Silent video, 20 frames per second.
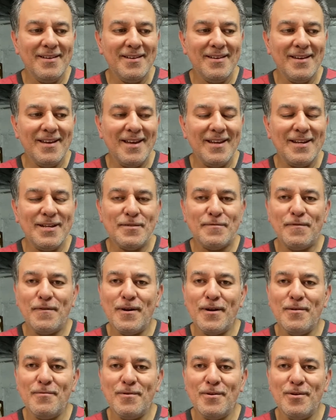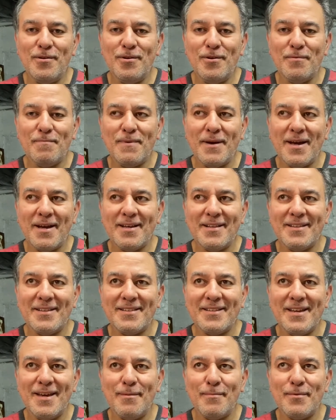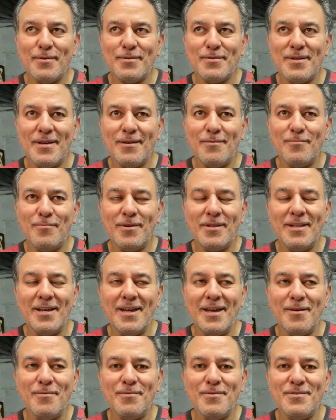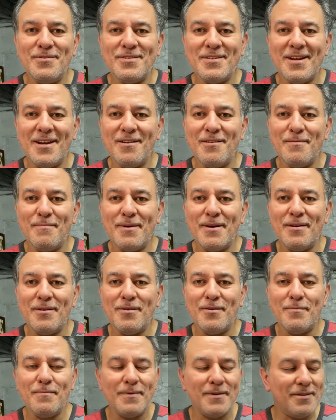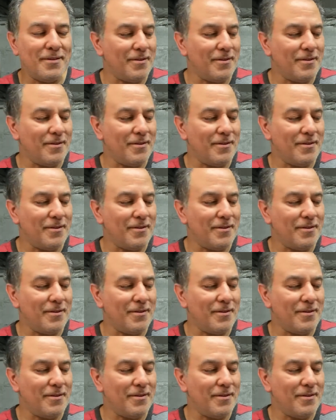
And it's funny when you look back at the time, because you're like, what the heck were you scared about? But